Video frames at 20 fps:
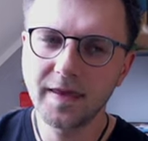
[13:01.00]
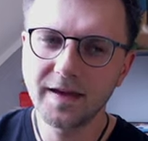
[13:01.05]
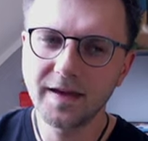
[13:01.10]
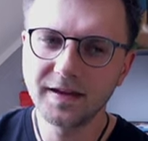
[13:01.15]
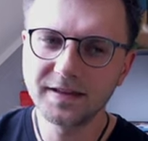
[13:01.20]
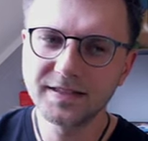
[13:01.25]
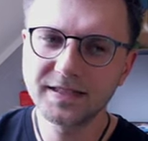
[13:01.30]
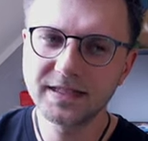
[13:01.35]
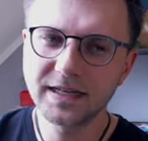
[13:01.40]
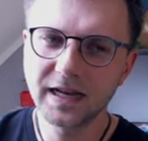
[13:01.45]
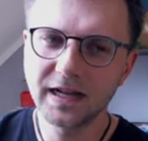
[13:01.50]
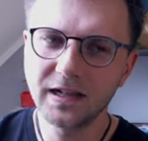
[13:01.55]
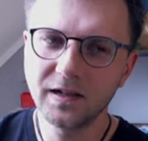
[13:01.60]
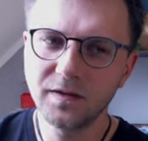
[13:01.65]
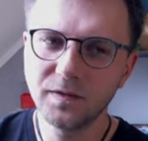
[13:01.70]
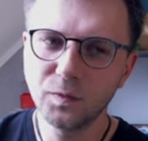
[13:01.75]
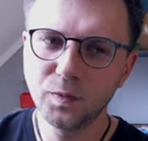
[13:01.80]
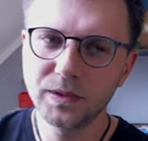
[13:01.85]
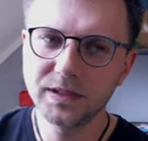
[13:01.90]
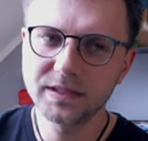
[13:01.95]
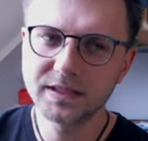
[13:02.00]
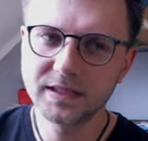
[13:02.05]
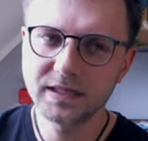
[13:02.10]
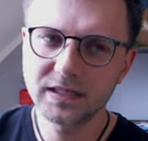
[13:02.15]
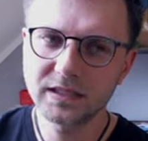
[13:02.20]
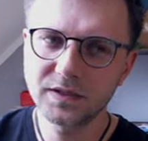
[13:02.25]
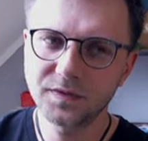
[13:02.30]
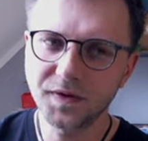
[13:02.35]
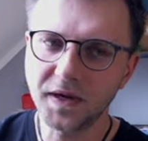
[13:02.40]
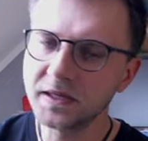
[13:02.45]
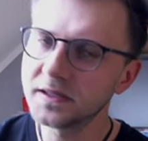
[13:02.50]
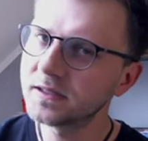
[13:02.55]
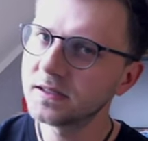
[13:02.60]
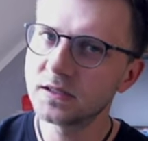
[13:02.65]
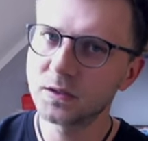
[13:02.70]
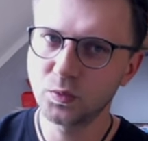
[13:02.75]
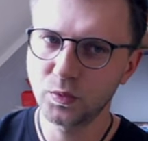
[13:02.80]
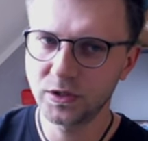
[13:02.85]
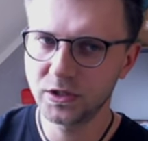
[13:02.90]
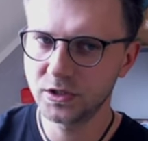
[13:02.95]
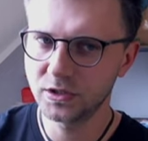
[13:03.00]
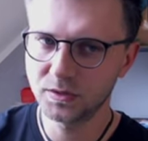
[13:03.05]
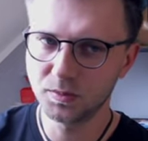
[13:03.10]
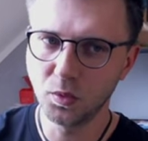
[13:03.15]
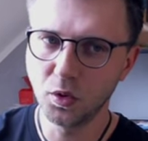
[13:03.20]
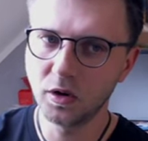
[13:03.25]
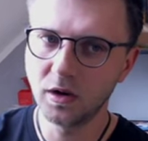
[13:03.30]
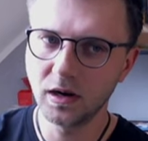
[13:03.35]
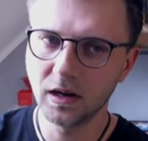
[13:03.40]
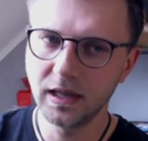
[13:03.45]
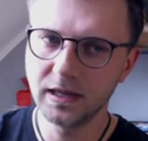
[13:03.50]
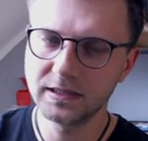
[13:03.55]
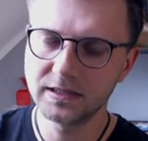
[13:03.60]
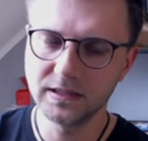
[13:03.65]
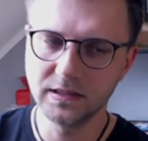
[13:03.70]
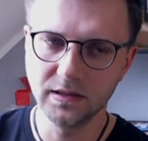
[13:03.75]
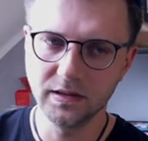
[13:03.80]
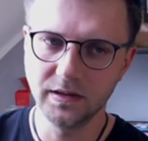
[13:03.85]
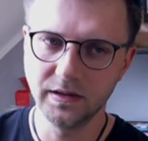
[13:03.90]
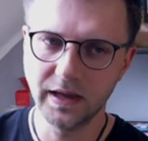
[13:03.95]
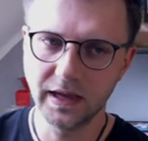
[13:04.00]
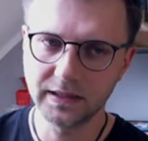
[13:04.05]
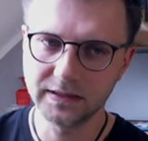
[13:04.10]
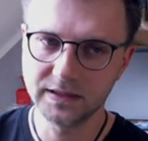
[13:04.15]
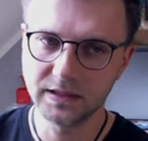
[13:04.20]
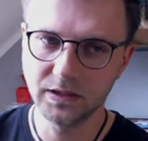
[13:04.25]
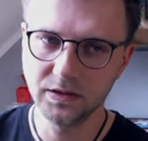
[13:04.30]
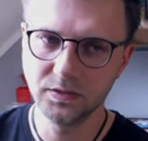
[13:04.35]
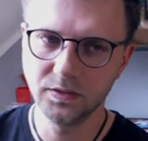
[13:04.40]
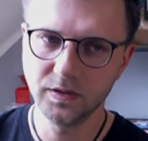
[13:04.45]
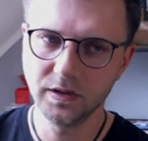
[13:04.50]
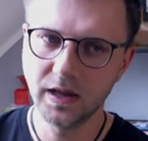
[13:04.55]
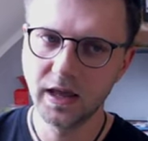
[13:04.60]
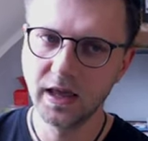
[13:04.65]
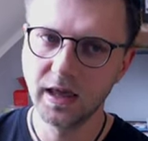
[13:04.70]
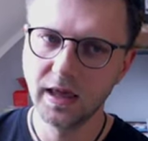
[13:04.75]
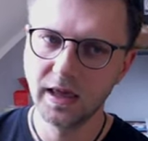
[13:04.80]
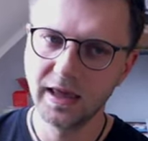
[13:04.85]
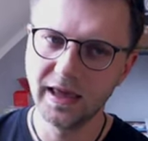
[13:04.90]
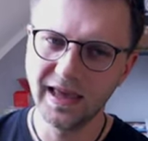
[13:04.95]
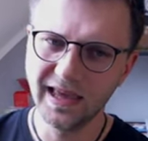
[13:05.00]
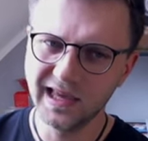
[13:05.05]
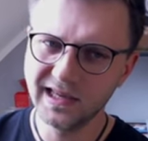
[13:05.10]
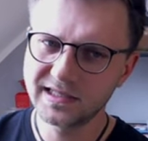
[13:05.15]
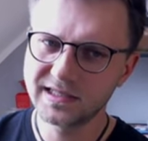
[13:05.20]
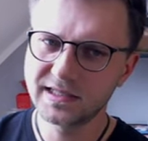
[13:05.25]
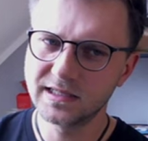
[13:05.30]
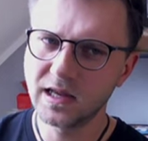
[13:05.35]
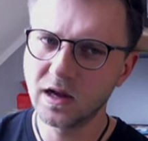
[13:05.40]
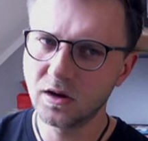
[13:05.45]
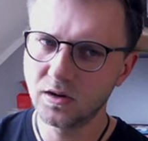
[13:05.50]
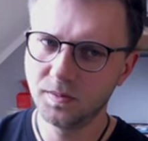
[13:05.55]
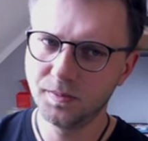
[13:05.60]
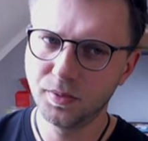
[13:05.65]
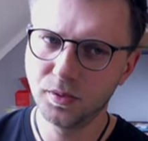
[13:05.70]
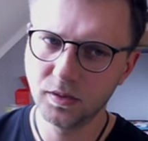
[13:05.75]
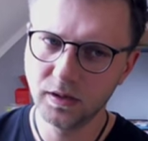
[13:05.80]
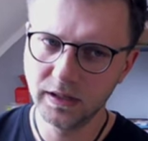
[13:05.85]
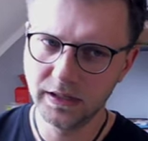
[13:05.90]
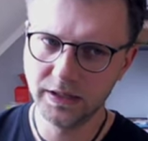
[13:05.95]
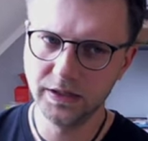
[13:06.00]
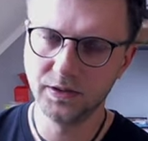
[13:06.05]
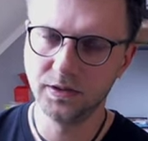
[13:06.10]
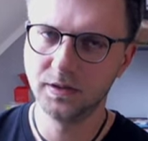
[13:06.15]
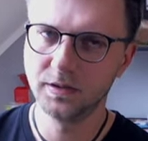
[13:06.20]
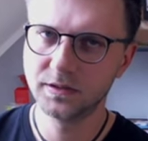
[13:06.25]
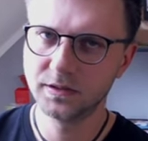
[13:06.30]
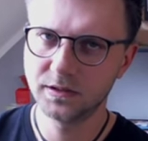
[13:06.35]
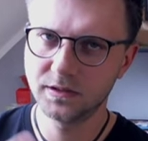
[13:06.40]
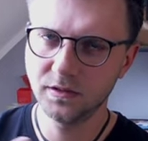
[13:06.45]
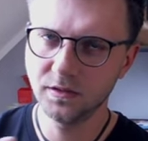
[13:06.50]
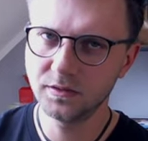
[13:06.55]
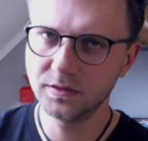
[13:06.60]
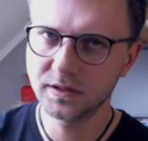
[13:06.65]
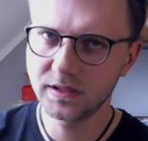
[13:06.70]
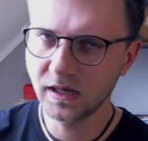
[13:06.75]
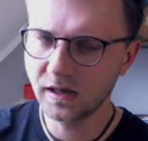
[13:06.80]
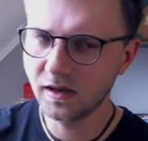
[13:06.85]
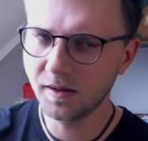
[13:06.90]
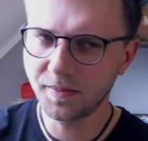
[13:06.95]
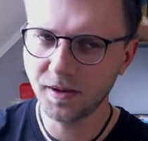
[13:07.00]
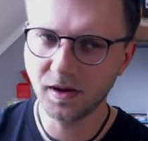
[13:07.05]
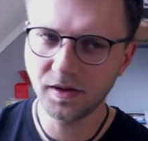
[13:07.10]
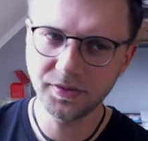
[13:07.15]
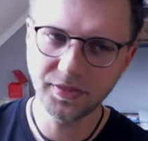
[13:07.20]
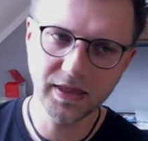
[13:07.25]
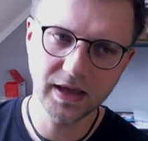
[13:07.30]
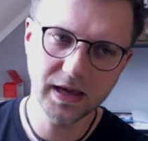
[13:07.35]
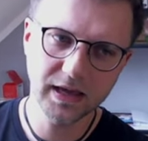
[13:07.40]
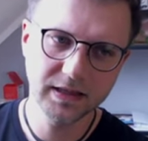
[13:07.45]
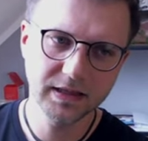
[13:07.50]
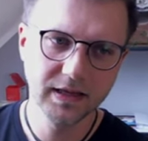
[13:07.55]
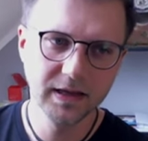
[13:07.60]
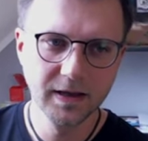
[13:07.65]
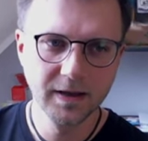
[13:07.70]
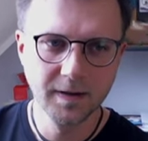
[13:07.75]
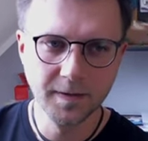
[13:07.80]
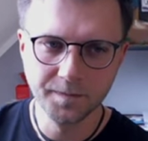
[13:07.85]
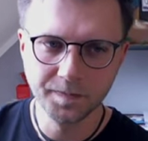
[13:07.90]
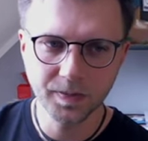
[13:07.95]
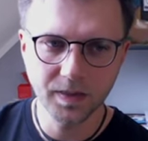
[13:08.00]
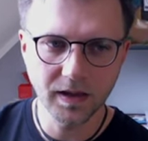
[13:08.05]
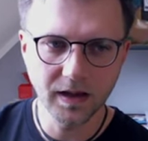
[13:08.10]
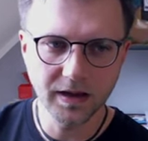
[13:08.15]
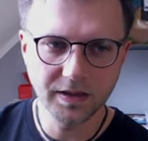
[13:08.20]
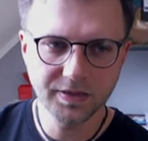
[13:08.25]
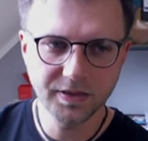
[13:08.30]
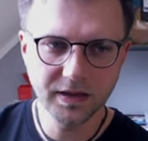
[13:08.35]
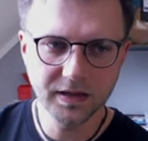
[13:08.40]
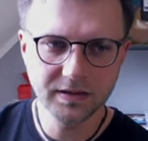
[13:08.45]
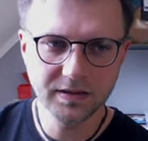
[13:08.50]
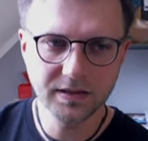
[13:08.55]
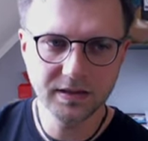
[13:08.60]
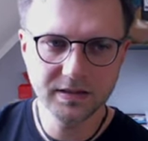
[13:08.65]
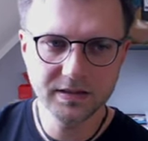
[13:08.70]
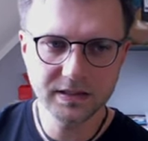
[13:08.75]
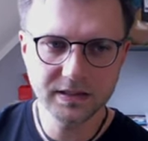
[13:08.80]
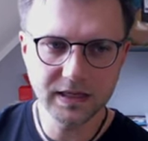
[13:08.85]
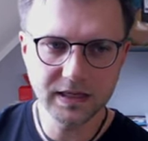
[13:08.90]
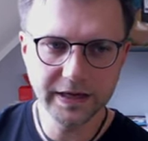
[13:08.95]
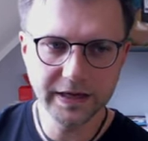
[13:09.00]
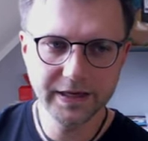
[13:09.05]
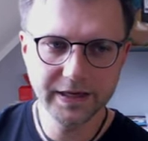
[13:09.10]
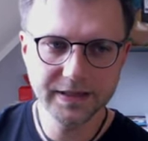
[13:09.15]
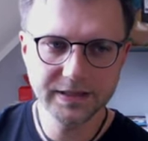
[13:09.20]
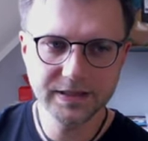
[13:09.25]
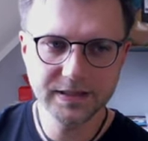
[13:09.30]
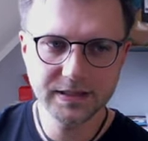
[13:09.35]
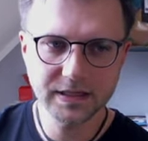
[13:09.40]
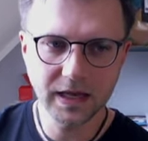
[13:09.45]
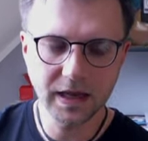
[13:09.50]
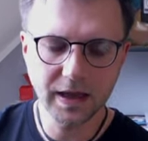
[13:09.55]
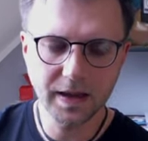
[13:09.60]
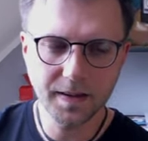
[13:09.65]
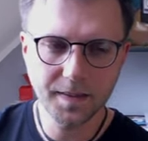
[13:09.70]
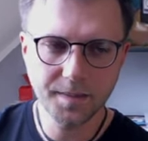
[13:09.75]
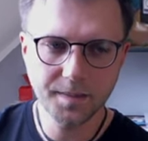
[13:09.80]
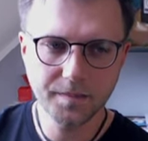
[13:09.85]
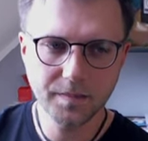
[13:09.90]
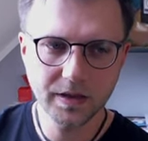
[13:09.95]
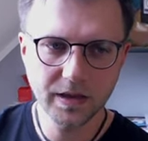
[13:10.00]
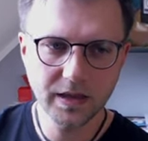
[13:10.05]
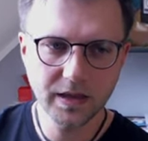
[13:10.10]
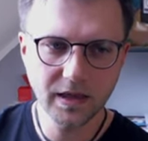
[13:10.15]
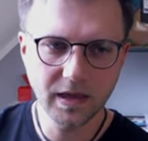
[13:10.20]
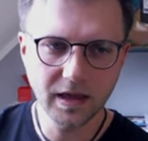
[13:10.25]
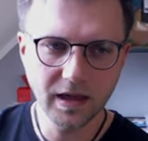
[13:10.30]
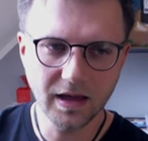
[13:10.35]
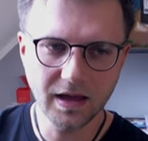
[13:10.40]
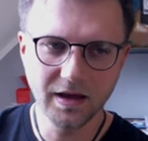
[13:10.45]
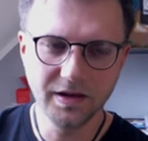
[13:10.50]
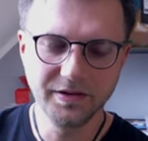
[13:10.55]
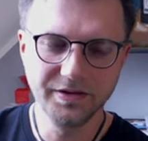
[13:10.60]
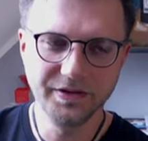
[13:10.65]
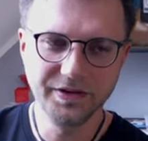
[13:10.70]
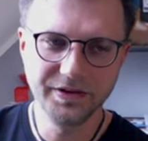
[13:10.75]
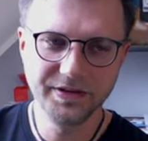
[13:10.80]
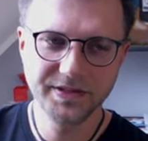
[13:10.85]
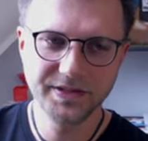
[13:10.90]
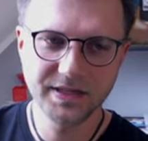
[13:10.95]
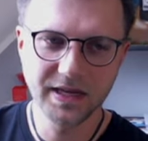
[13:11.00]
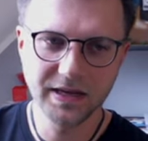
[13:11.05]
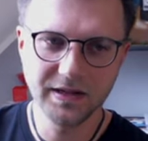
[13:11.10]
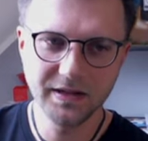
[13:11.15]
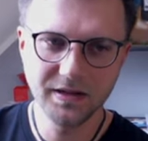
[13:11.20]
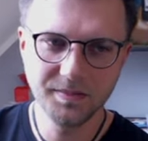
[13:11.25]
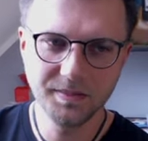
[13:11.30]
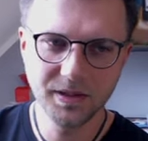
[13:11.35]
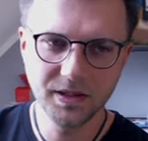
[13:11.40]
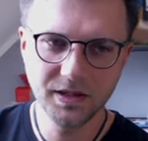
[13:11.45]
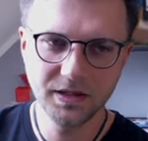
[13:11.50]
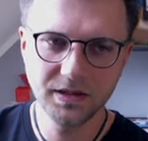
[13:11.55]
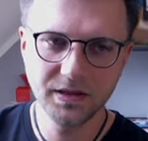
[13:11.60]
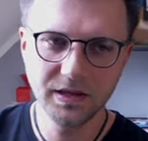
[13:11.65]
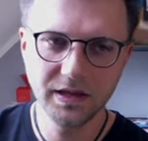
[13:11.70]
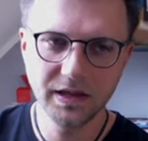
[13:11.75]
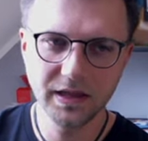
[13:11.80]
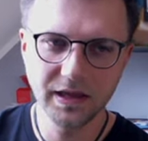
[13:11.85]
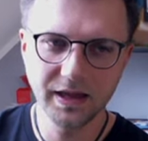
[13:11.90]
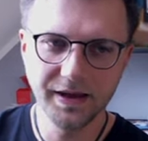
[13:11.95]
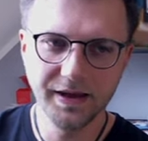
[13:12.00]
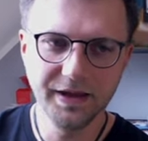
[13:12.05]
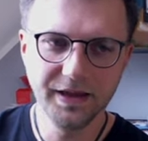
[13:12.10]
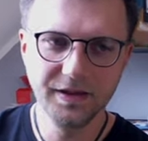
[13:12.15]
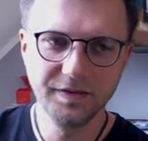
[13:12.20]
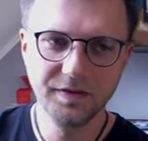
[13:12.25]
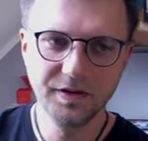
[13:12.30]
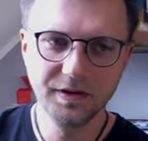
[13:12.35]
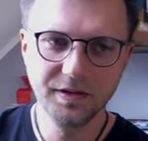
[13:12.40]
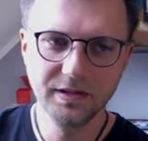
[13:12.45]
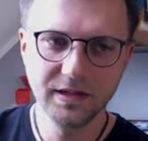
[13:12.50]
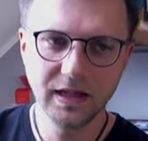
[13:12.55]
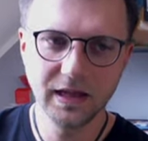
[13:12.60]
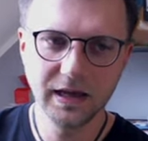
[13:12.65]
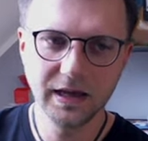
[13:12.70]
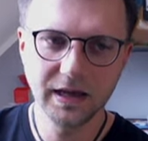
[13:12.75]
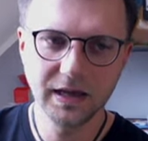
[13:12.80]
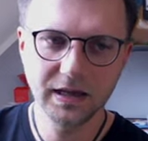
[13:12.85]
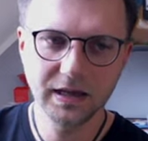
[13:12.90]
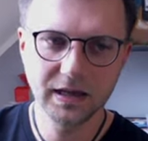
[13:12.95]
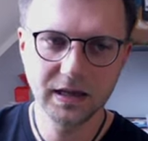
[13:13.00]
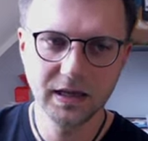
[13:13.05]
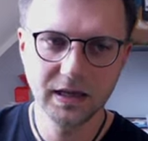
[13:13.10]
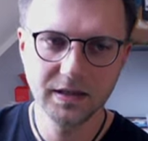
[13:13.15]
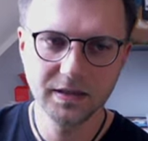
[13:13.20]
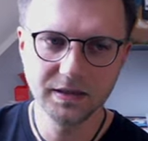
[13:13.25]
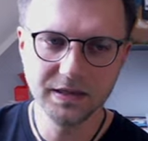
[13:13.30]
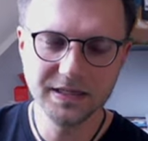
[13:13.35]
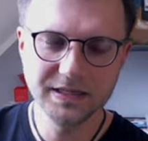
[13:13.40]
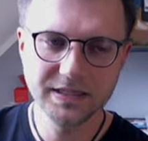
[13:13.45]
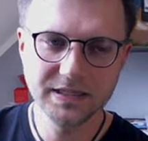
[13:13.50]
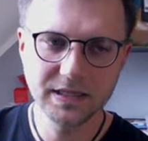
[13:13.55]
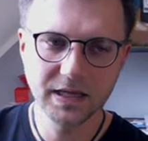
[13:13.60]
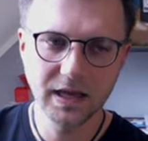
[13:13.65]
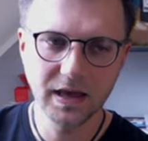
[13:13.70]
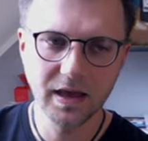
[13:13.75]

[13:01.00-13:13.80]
a cell with six phases, which is more or less a hexaedron, is now a polyhedron. So think about that. I think this is um, understandable, even like these